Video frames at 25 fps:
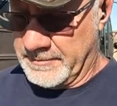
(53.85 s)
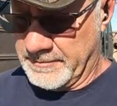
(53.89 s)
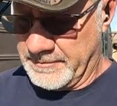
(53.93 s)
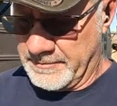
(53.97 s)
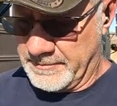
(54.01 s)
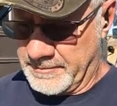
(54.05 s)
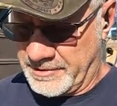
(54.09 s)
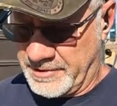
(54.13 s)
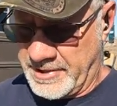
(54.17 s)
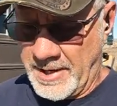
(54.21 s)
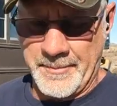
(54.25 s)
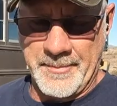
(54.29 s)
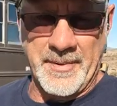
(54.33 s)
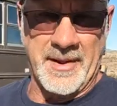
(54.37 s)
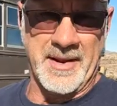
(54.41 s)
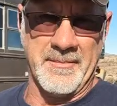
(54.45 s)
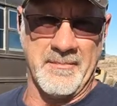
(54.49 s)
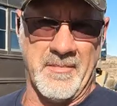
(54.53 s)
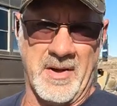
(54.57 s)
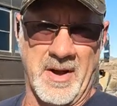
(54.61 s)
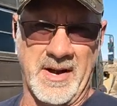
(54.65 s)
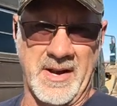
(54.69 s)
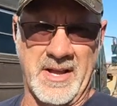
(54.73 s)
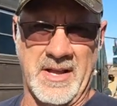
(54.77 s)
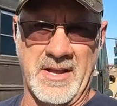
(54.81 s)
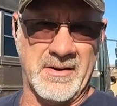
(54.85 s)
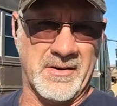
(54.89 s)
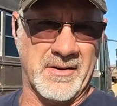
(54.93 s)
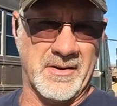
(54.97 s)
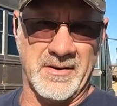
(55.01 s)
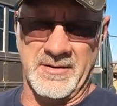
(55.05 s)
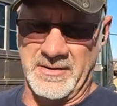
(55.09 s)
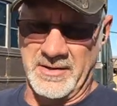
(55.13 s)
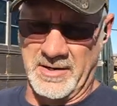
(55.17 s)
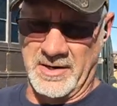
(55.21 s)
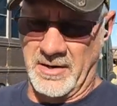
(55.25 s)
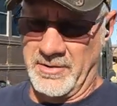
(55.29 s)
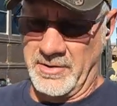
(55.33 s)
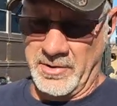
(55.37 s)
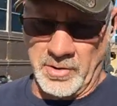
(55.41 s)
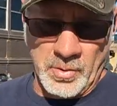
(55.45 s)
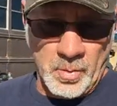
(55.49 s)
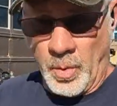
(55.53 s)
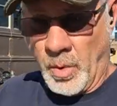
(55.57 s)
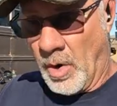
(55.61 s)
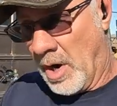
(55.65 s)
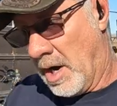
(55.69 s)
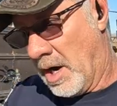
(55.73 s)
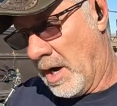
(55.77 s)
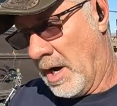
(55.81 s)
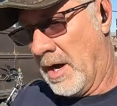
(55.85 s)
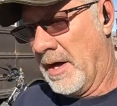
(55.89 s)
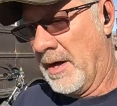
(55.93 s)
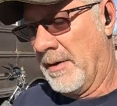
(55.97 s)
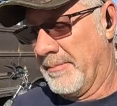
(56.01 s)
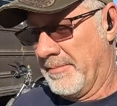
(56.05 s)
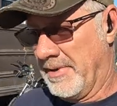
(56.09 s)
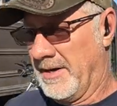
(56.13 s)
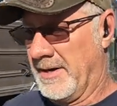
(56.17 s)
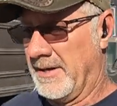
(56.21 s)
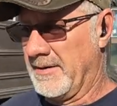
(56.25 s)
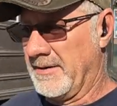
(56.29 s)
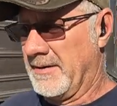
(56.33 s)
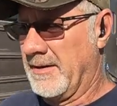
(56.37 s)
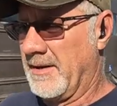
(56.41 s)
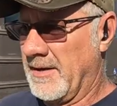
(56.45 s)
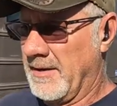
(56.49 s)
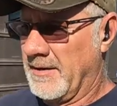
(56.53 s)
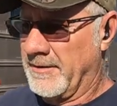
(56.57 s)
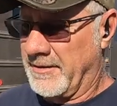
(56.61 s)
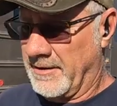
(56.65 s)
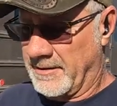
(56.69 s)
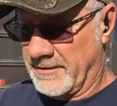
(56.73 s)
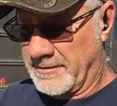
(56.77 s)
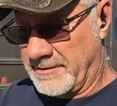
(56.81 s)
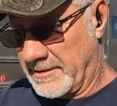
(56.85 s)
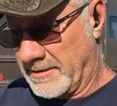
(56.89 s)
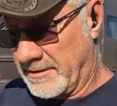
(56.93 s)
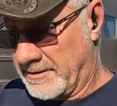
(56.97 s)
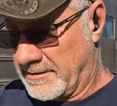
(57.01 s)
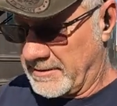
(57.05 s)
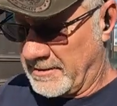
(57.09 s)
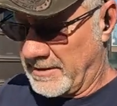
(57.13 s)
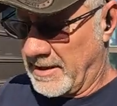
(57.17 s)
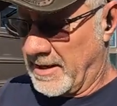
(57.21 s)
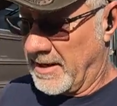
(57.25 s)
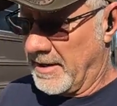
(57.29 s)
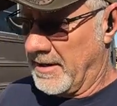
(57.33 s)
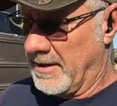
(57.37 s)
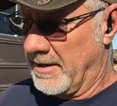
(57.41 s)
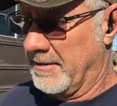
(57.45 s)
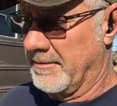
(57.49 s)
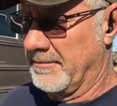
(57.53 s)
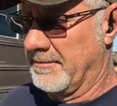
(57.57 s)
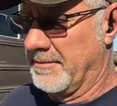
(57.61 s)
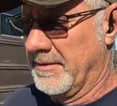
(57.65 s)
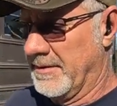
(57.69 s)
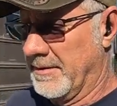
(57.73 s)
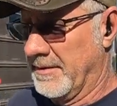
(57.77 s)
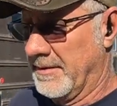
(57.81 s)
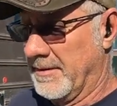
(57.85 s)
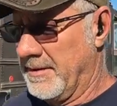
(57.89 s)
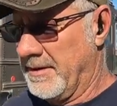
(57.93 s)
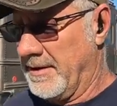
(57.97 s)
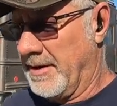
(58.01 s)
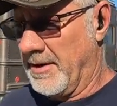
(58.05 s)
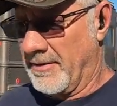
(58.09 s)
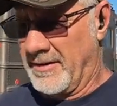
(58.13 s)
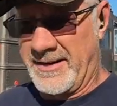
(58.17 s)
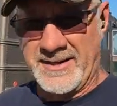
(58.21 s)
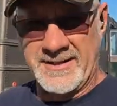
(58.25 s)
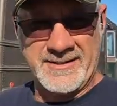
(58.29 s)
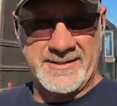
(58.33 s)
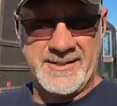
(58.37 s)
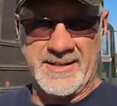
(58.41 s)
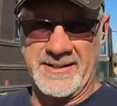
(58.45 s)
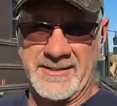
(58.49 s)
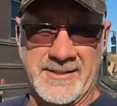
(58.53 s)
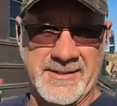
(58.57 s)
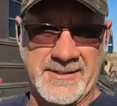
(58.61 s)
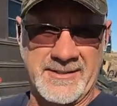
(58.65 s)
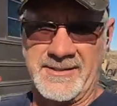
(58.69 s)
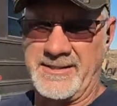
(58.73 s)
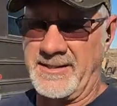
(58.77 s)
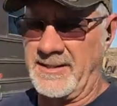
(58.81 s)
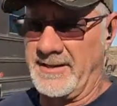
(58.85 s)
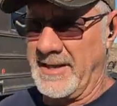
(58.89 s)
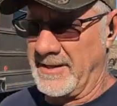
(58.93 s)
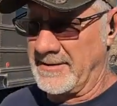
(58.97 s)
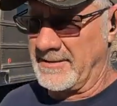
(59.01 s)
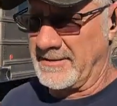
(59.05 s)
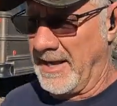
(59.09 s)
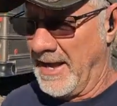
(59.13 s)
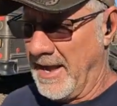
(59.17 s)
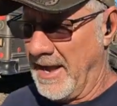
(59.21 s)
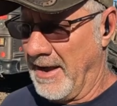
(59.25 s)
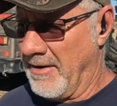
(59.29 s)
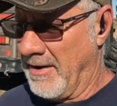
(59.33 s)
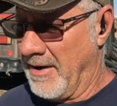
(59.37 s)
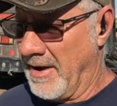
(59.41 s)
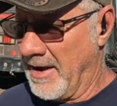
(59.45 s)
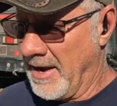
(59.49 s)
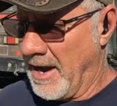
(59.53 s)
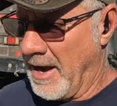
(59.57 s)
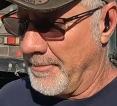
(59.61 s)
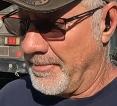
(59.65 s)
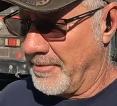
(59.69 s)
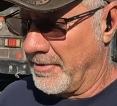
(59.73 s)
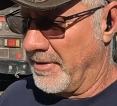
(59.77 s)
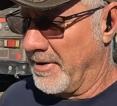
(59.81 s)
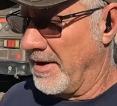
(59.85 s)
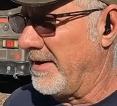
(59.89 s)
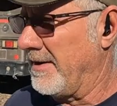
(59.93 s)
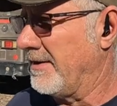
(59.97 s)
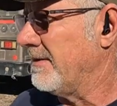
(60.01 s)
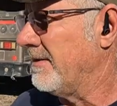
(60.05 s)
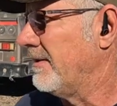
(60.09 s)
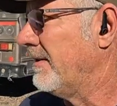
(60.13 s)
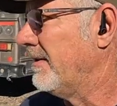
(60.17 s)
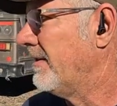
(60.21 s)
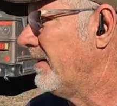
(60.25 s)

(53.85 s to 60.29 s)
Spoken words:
shipping money, or you know, you won, but there's this you know, contingency. That's not how I operate.